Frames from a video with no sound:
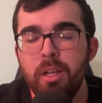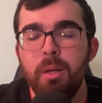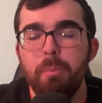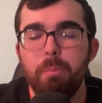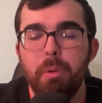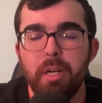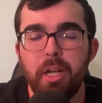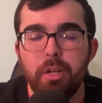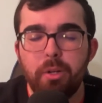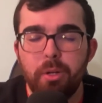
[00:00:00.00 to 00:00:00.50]

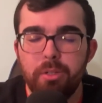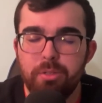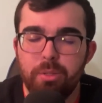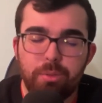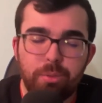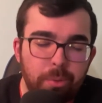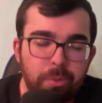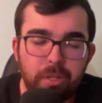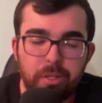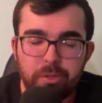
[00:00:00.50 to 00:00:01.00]
but I also
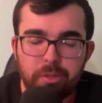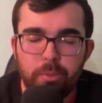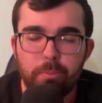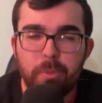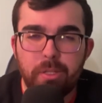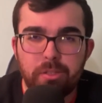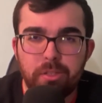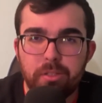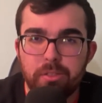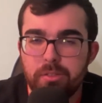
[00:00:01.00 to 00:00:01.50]
do think they're
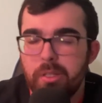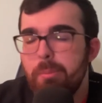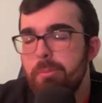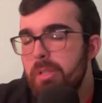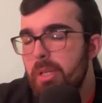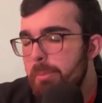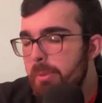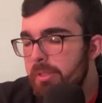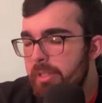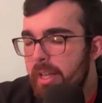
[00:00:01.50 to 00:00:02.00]
missing some
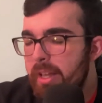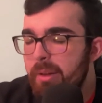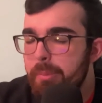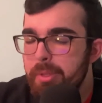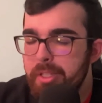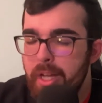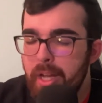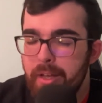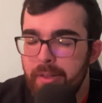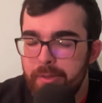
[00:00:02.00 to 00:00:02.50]
type of talent
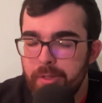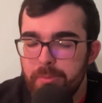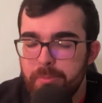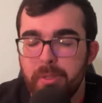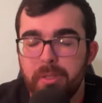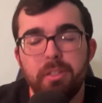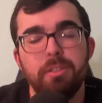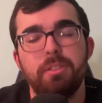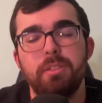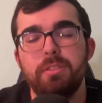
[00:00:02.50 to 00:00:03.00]
with the Islanders.
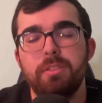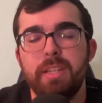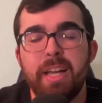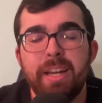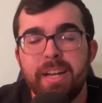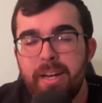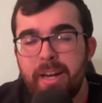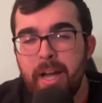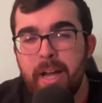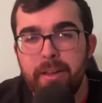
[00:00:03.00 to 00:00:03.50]
But this is not
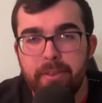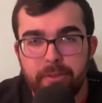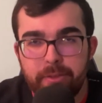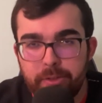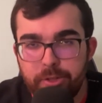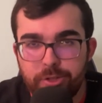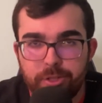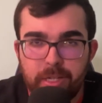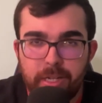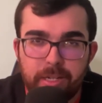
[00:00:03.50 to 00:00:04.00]
an
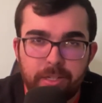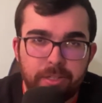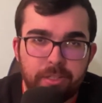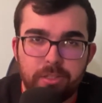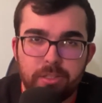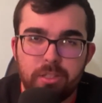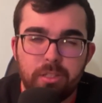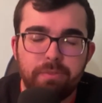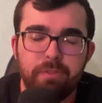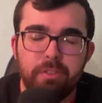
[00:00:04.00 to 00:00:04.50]
Islanders channel.
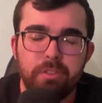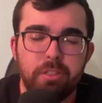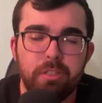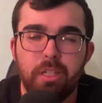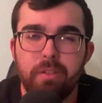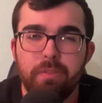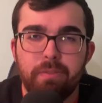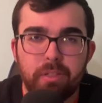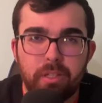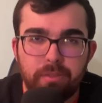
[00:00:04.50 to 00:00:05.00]
This is a
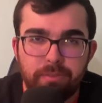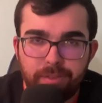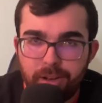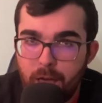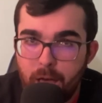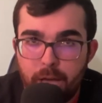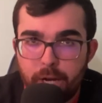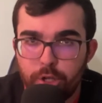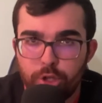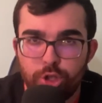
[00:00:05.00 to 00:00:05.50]
Philadelphia
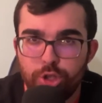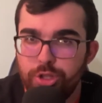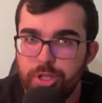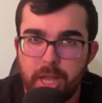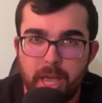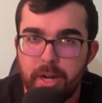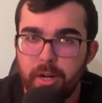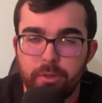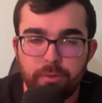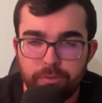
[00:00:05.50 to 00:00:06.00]
Flyers
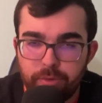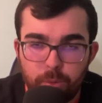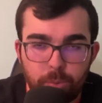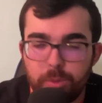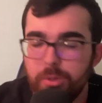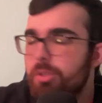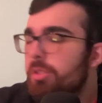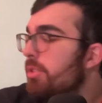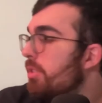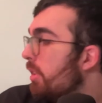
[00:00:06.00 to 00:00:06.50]
channel,
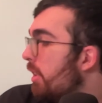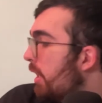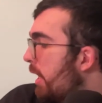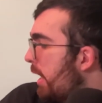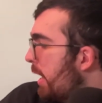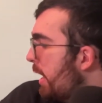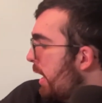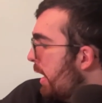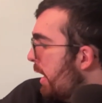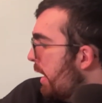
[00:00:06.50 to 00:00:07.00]
folks.
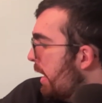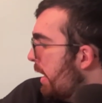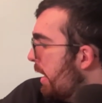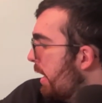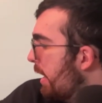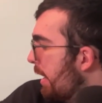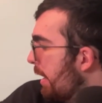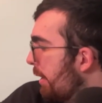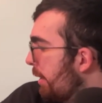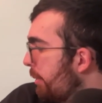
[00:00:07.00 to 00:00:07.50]

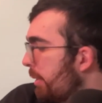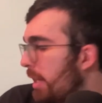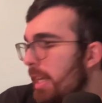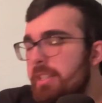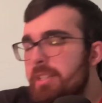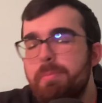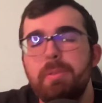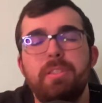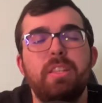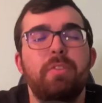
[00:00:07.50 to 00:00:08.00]
Well, not
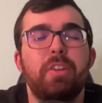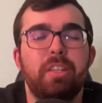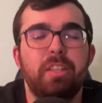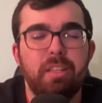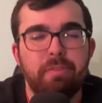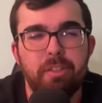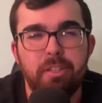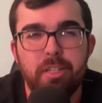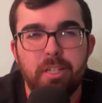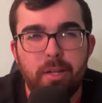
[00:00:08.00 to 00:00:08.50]
specifically
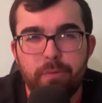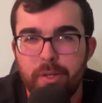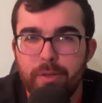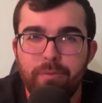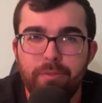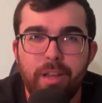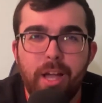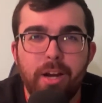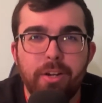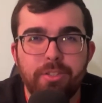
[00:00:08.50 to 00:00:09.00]
Philadelphia
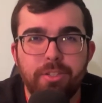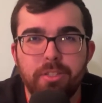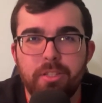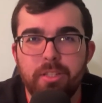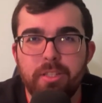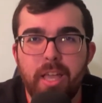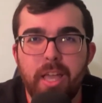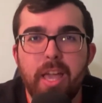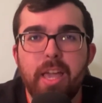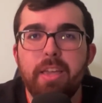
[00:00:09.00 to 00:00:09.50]
Flyers. This is
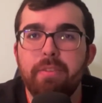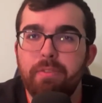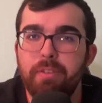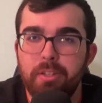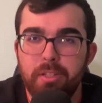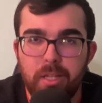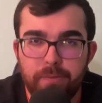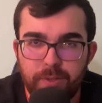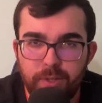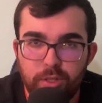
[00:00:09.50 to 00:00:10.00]
a
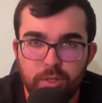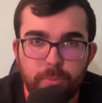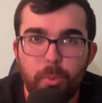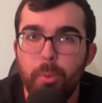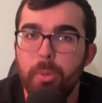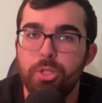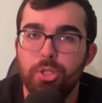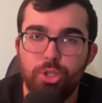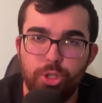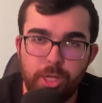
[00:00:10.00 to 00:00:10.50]
Philadelphia
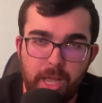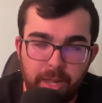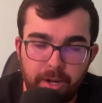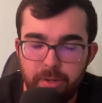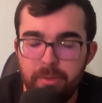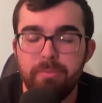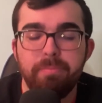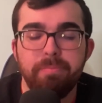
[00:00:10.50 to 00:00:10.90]
sports channel.